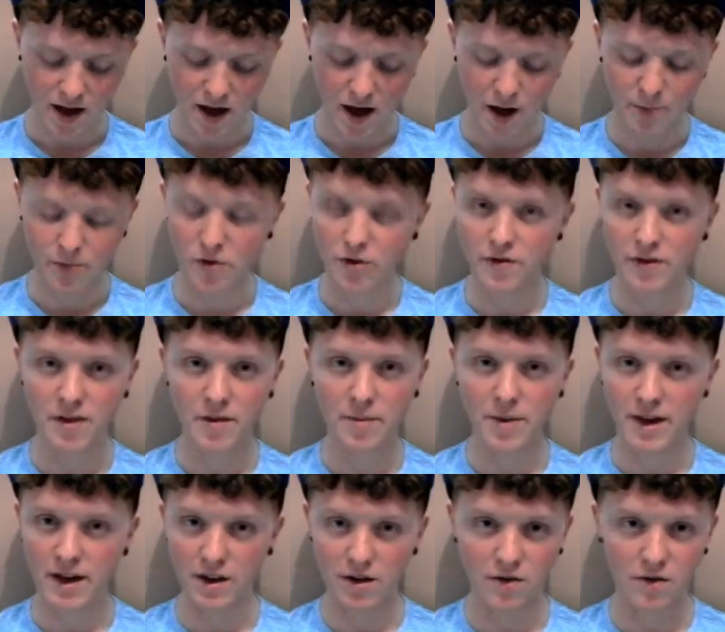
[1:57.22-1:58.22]
I've proven the
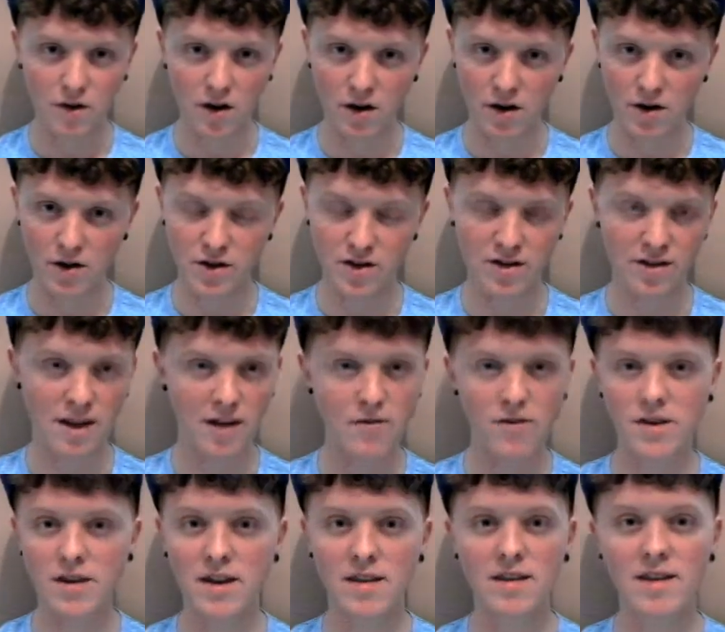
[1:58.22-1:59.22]
bigots wrong, and just
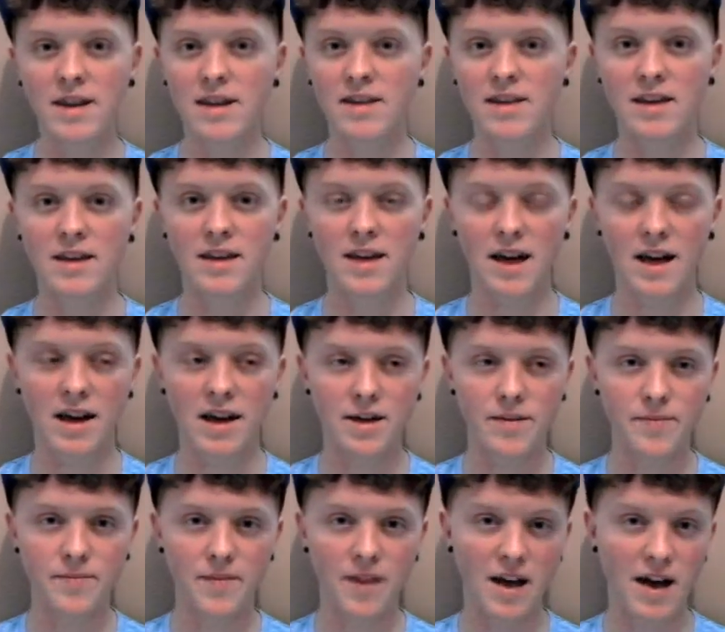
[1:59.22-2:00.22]
several years later
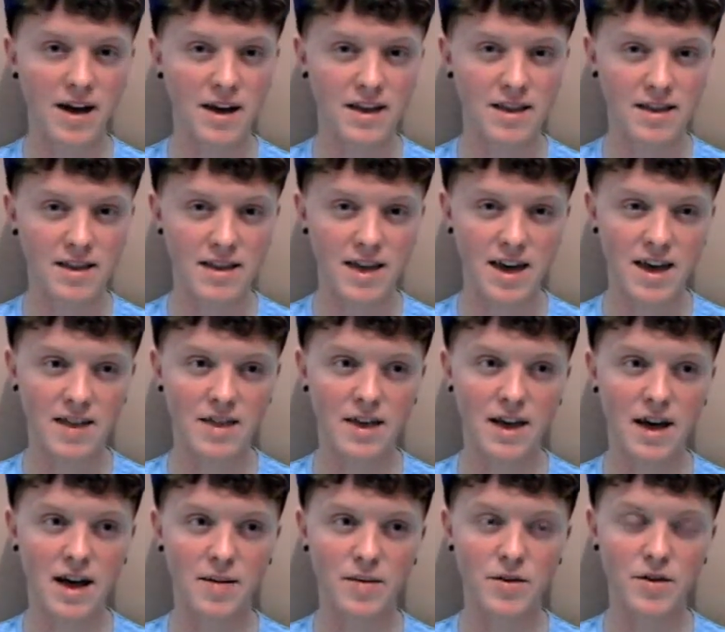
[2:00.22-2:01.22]
I can say
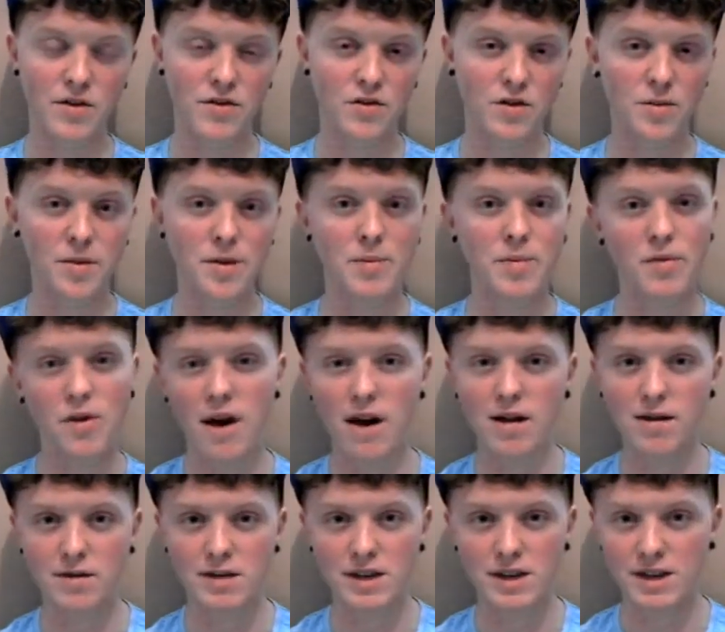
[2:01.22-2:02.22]
that I'm extremely
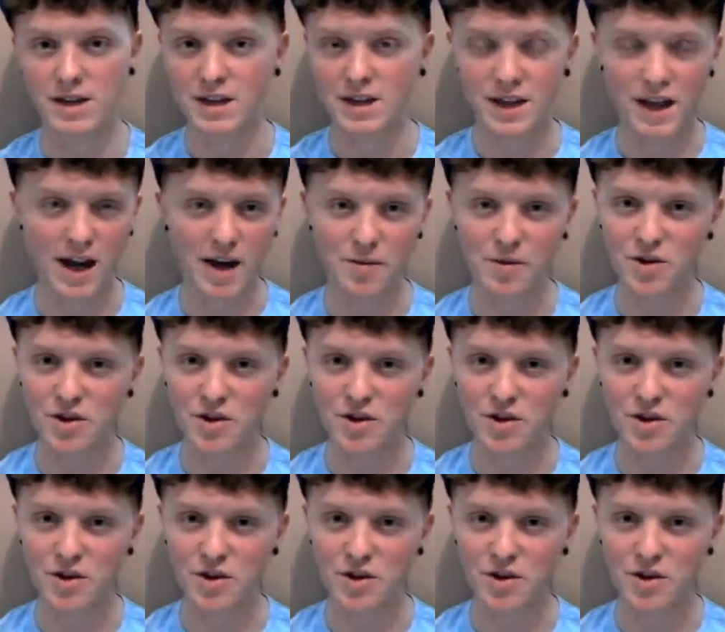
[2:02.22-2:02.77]
proud that I'm